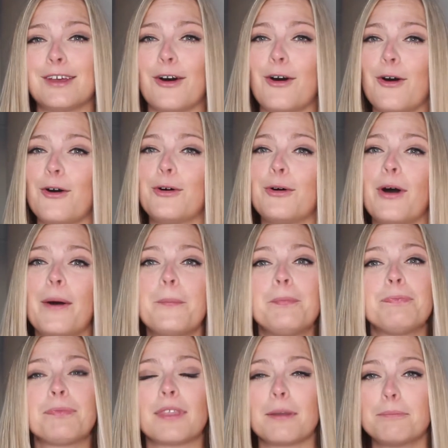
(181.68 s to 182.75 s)
so
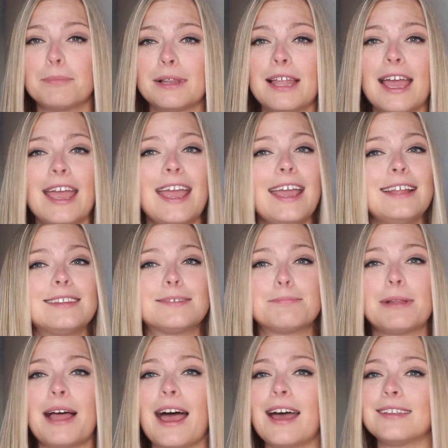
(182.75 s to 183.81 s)
plates
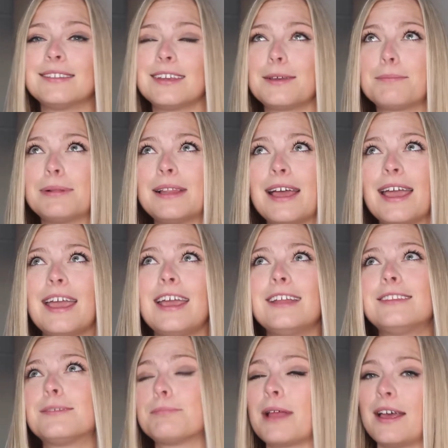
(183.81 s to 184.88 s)
plastic
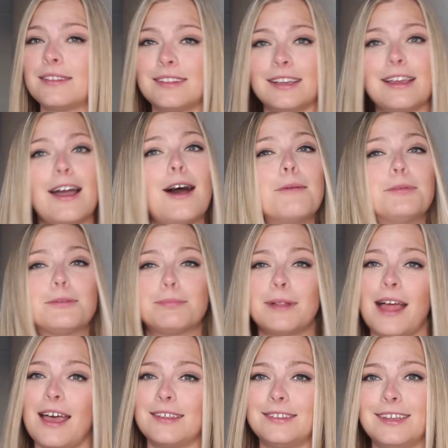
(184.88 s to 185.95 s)
plates plastic cups
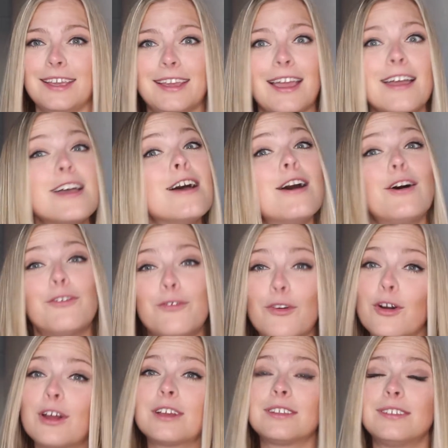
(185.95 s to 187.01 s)
plastic
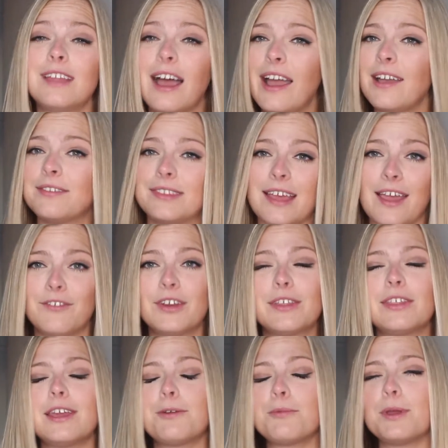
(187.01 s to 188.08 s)
forks knives
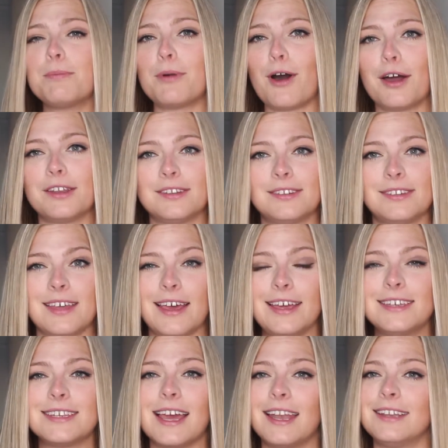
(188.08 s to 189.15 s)
everything we bought a
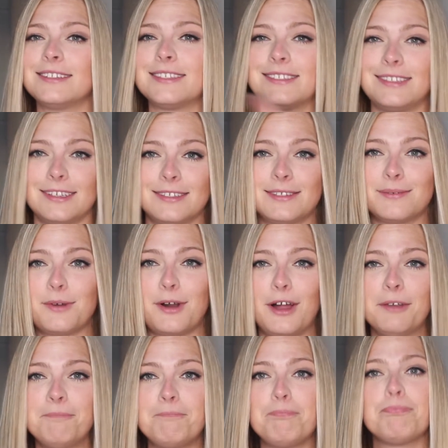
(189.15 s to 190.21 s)
set and it's this one